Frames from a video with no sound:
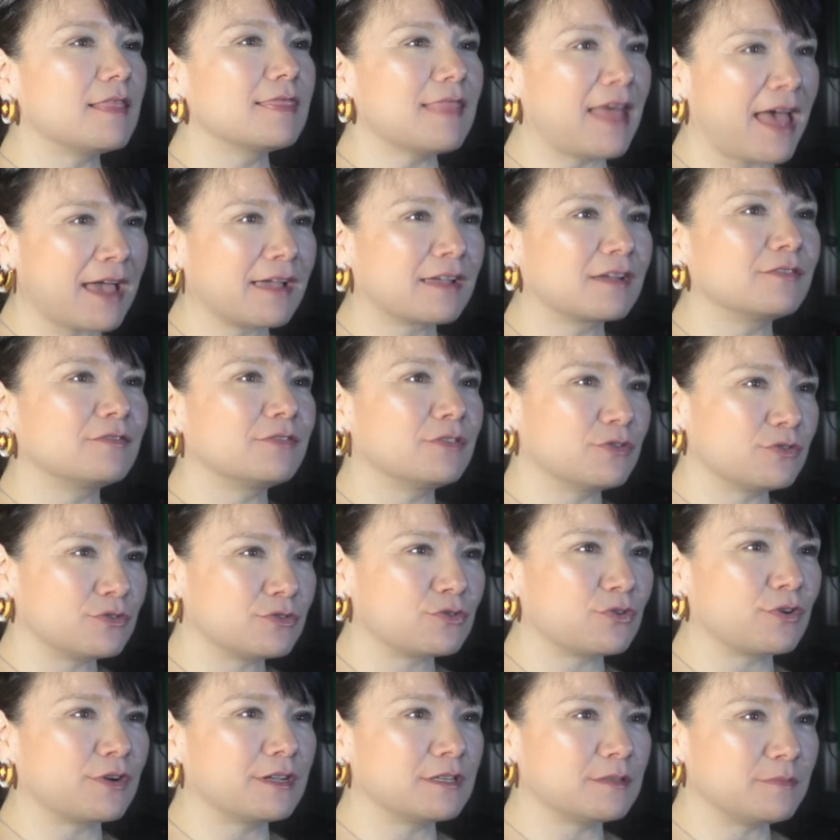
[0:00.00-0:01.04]
a lack of those
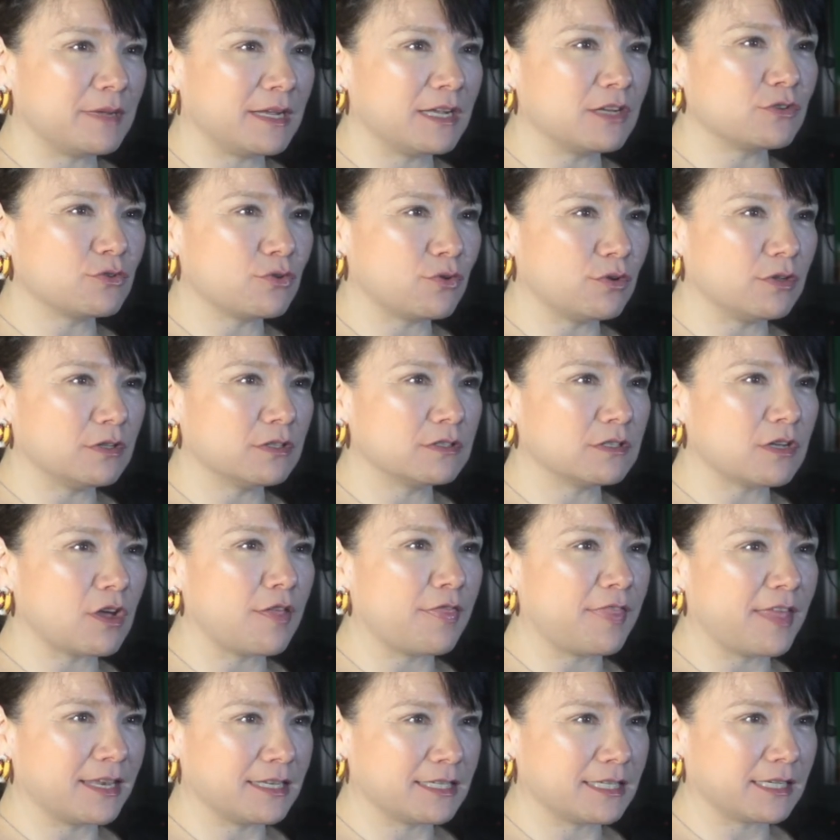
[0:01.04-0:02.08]
stories being told
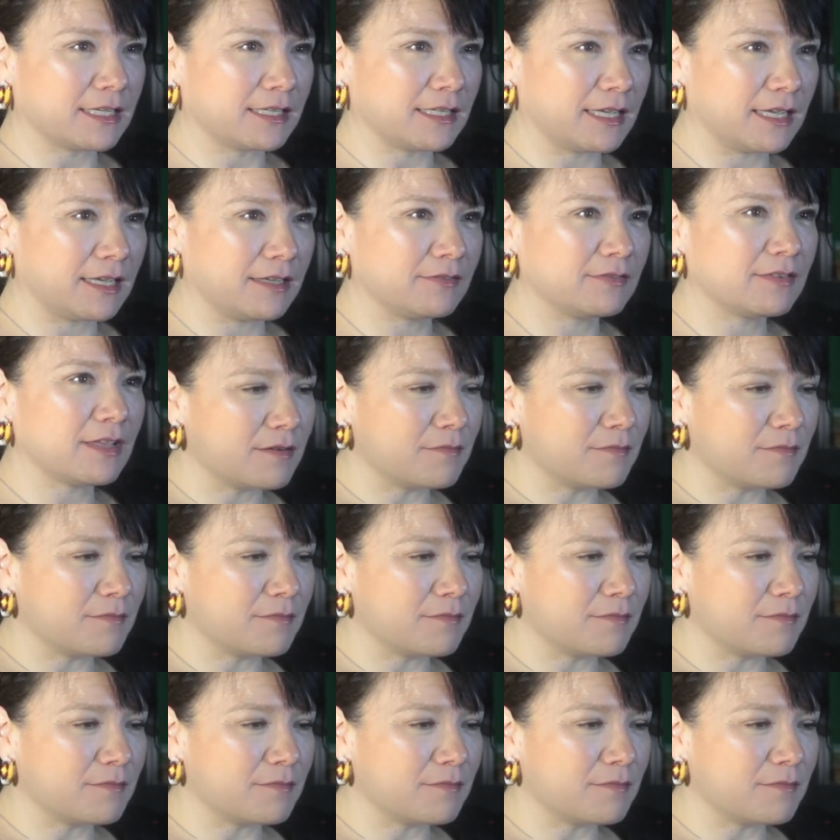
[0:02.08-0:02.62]
authentically.